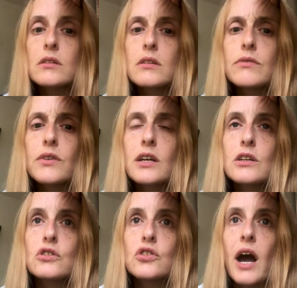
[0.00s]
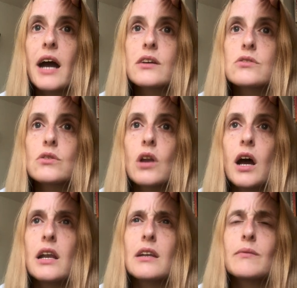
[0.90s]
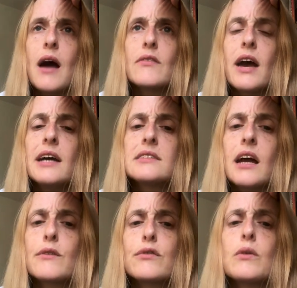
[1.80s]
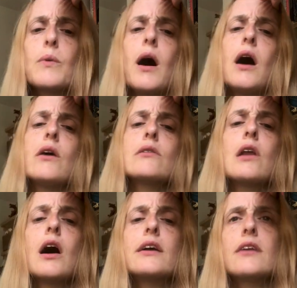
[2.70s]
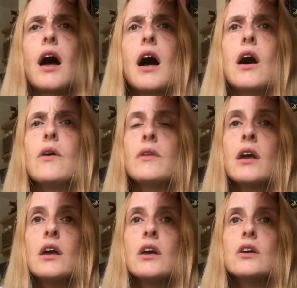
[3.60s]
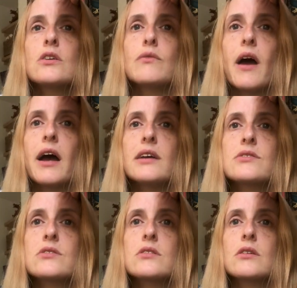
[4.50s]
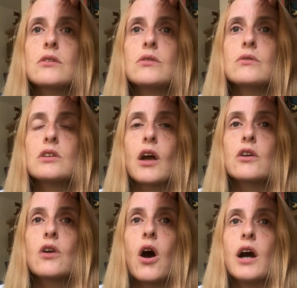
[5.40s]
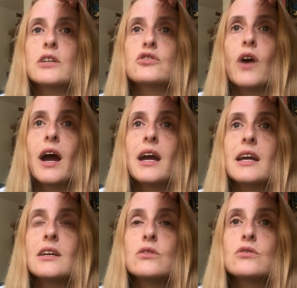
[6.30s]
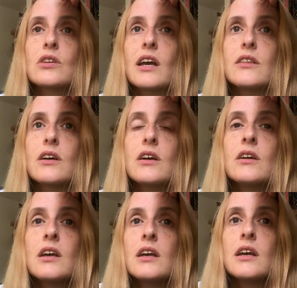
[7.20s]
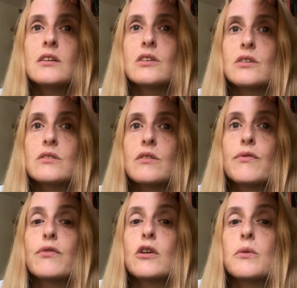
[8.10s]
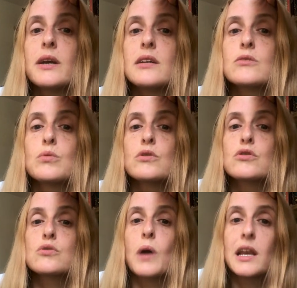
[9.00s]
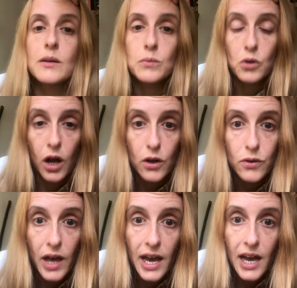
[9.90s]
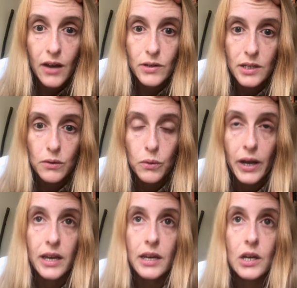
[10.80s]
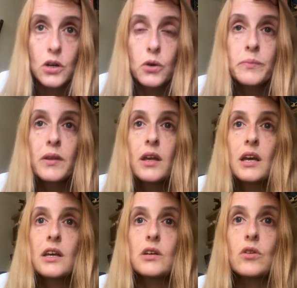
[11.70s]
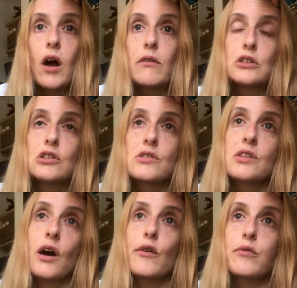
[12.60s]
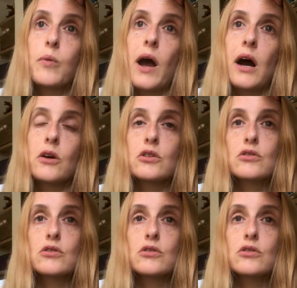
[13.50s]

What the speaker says: the thing contracts, you like have a headache for a while, you lie down, you rest, you hydrate to get the fluid or the swelling will go there and it will heal. You nourish yourself well, you